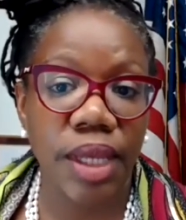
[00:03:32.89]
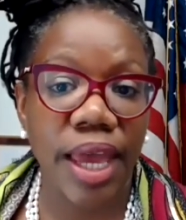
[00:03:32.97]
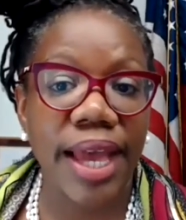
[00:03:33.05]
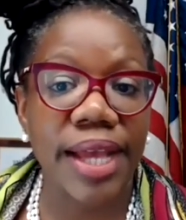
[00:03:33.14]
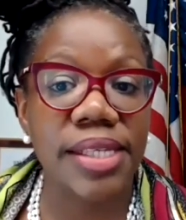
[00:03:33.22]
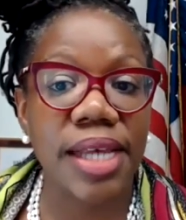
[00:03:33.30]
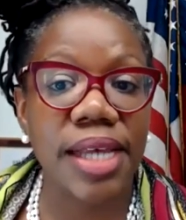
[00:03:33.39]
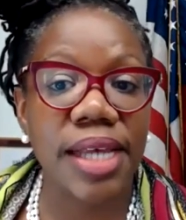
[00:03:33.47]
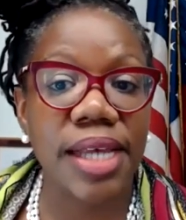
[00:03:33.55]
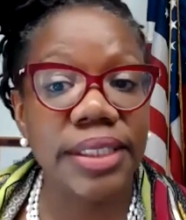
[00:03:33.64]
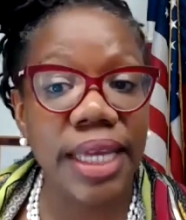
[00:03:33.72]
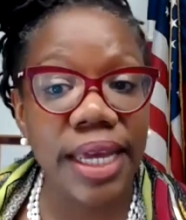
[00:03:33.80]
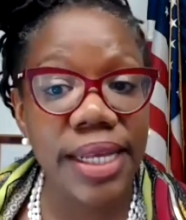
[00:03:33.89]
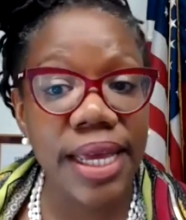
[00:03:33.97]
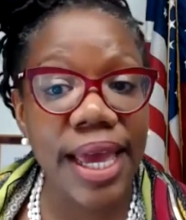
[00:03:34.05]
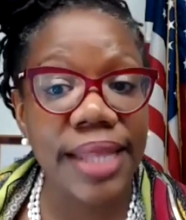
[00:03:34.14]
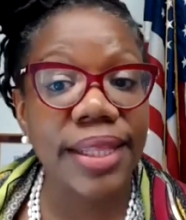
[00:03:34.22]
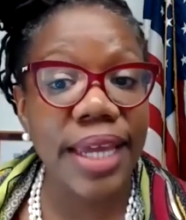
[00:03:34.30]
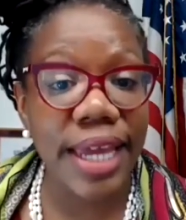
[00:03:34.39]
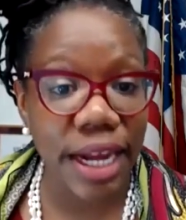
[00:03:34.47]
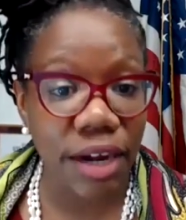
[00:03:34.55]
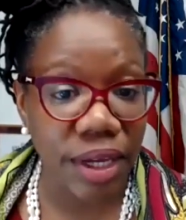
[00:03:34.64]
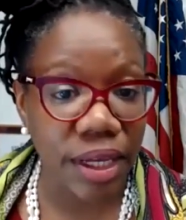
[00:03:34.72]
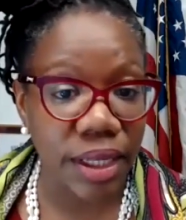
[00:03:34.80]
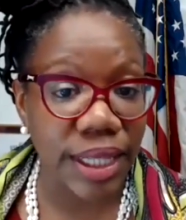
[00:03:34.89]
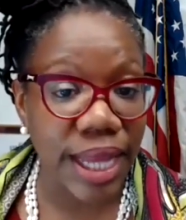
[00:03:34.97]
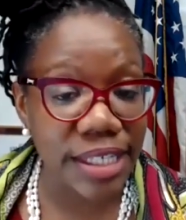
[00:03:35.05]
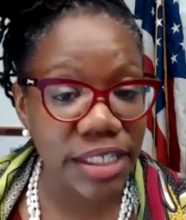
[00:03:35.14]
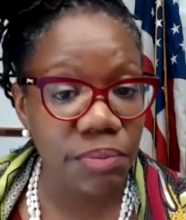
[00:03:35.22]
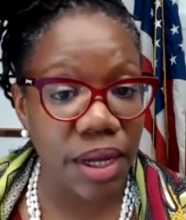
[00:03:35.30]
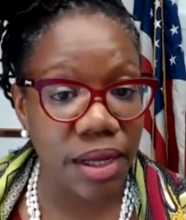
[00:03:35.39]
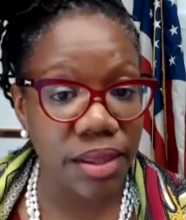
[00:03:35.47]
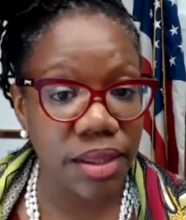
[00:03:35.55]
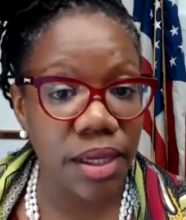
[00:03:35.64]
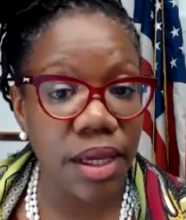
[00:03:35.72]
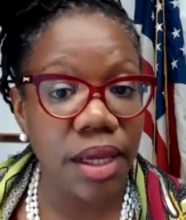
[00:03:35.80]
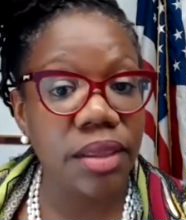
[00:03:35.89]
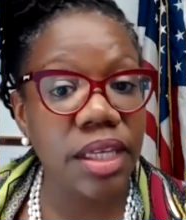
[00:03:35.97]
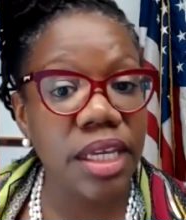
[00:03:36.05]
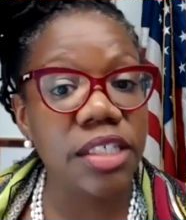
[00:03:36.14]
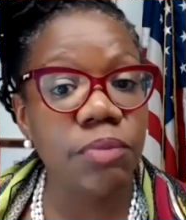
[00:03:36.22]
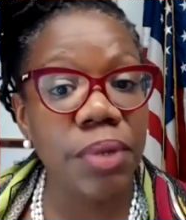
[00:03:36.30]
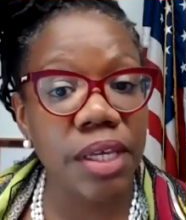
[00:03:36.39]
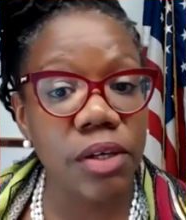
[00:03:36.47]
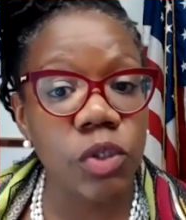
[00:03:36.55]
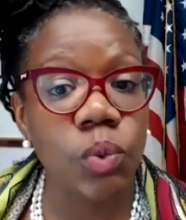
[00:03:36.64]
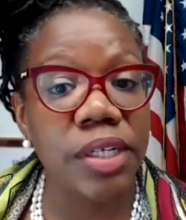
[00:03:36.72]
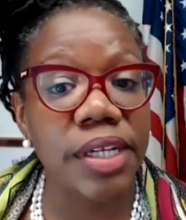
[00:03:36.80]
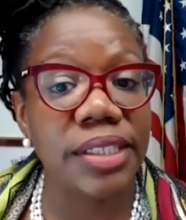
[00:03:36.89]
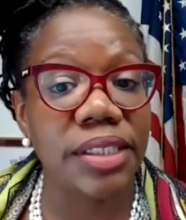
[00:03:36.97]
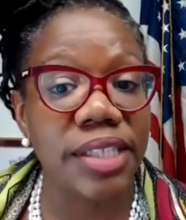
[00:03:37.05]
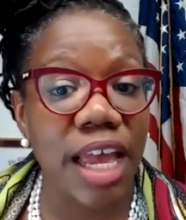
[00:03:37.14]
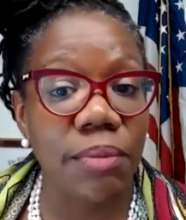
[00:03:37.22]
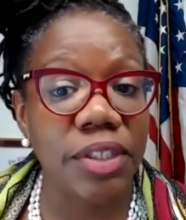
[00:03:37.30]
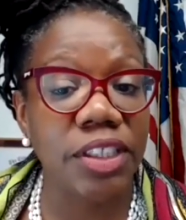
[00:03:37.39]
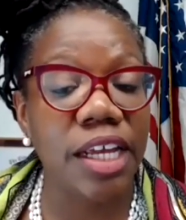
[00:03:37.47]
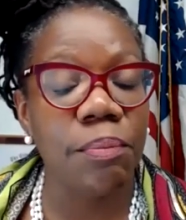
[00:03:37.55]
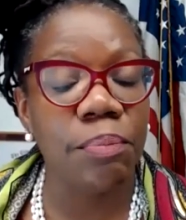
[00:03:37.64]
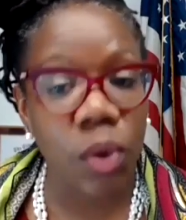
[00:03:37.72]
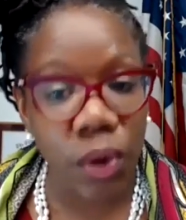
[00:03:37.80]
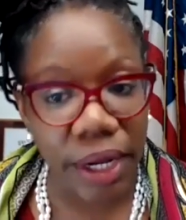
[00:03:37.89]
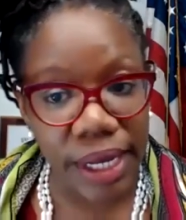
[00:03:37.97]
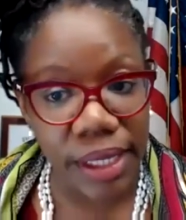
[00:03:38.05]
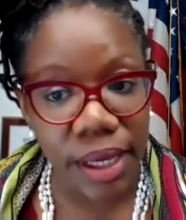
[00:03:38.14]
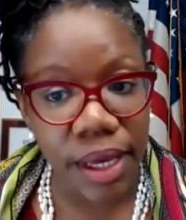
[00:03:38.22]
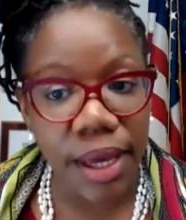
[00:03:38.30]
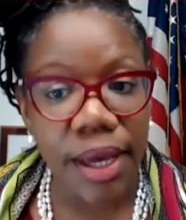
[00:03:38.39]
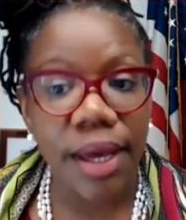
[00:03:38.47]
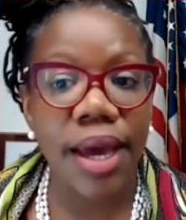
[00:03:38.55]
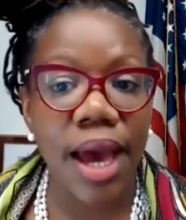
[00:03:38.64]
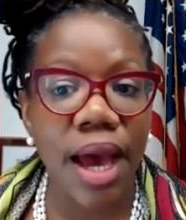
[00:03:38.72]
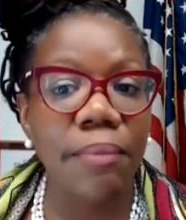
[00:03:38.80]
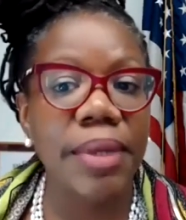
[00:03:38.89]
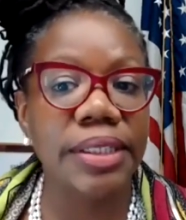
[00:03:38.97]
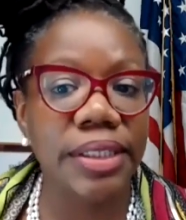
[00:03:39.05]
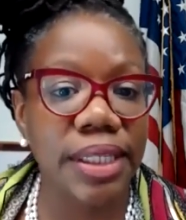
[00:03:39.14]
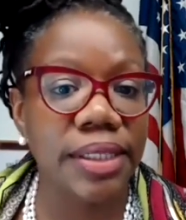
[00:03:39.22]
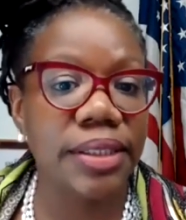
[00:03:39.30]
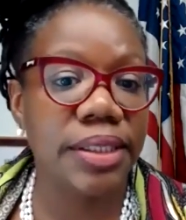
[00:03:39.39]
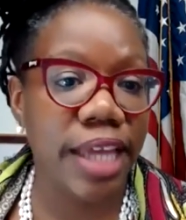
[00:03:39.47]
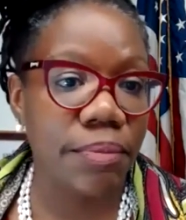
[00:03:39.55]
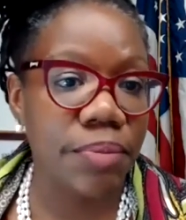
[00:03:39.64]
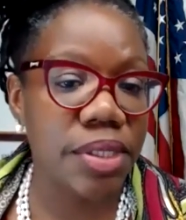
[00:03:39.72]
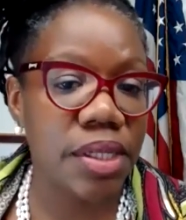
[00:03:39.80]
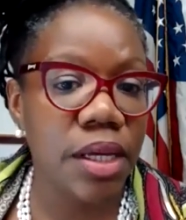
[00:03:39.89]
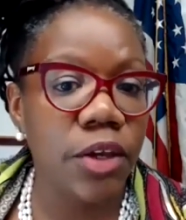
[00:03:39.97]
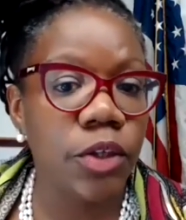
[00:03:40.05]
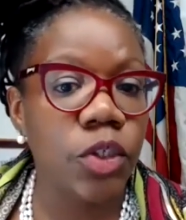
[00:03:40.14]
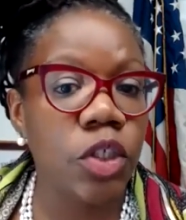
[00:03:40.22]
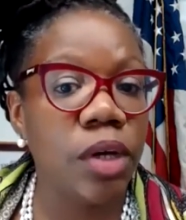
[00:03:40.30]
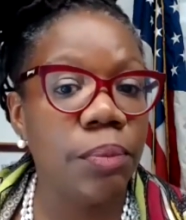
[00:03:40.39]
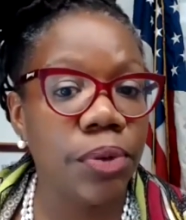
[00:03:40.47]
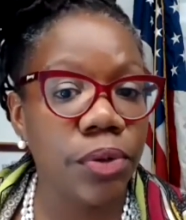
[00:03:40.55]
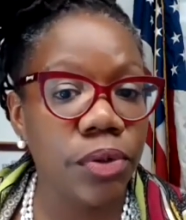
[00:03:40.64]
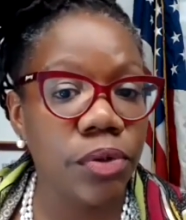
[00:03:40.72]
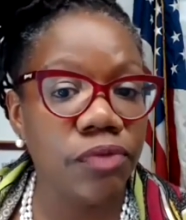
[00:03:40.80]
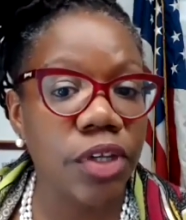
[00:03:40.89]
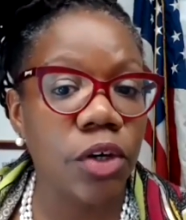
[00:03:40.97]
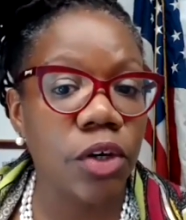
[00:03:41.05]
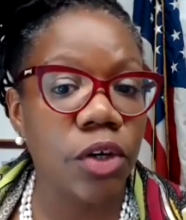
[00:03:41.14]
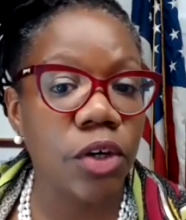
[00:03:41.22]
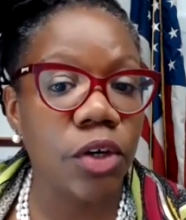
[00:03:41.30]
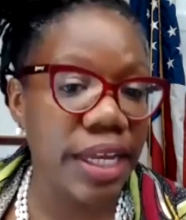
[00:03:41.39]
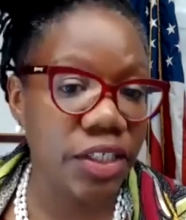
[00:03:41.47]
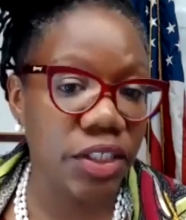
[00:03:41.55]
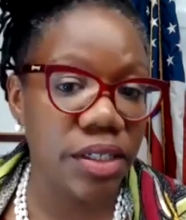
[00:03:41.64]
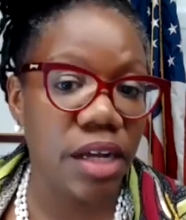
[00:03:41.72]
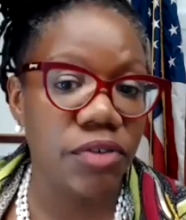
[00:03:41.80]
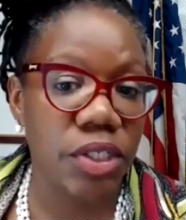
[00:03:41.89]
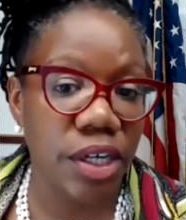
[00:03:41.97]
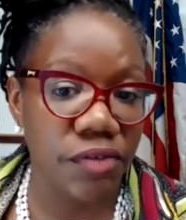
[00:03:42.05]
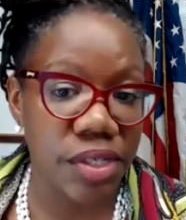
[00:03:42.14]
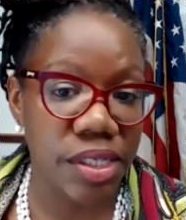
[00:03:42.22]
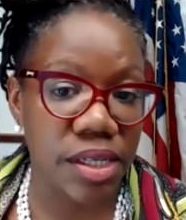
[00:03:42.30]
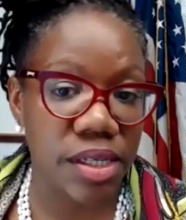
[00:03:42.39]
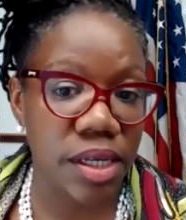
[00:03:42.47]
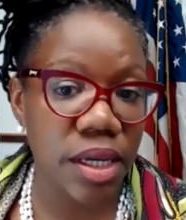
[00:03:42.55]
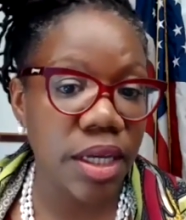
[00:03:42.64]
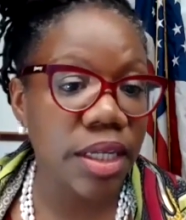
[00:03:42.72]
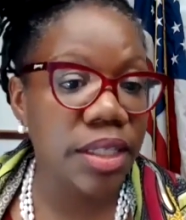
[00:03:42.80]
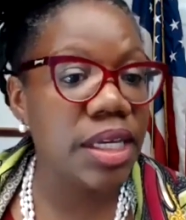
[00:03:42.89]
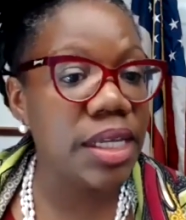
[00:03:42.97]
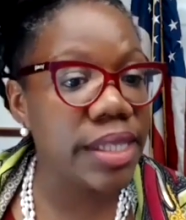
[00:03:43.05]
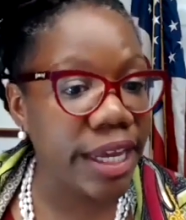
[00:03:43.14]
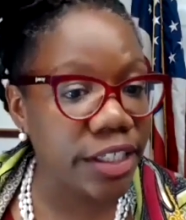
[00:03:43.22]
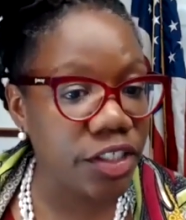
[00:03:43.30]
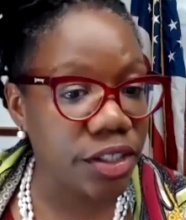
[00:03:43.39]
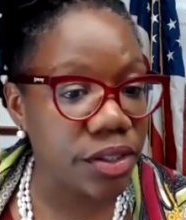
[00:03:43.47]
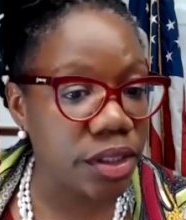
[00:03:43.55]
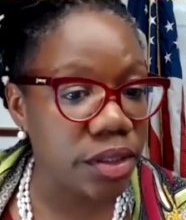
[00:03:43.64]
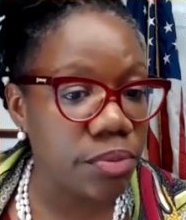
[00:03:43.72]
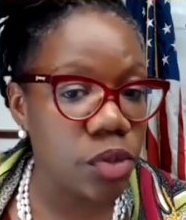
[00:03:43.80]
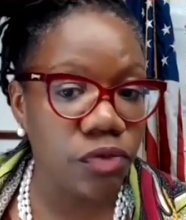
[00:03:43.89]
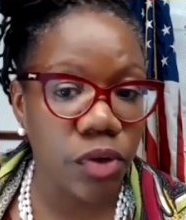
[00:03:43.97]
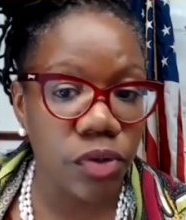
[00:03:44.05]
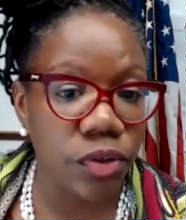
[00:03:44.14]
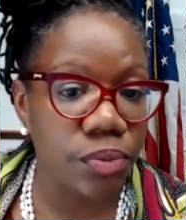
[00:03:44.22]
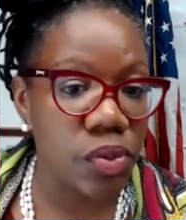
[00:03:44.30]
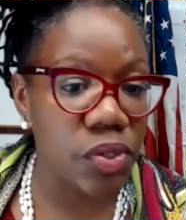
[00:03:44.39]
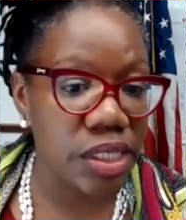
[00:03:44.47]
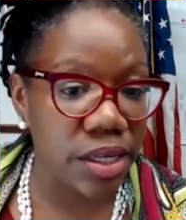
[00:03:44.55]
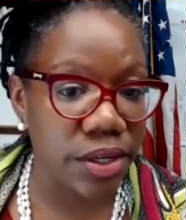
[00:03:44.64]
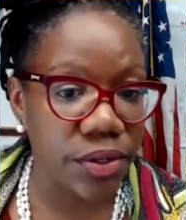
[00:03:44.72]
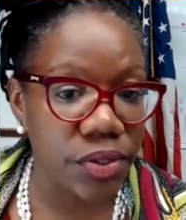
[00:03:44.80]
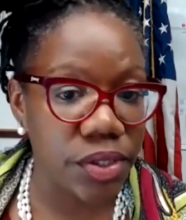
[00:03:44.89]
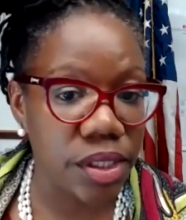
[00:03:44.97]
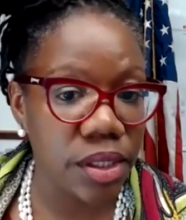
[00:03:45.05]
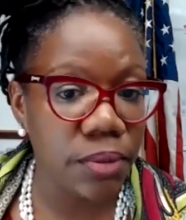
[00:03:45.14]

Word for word: As I said at the hearing last month, these bills would establish important common sense steps to improve the coordination of services to NYCHA's most vulnerable seniors.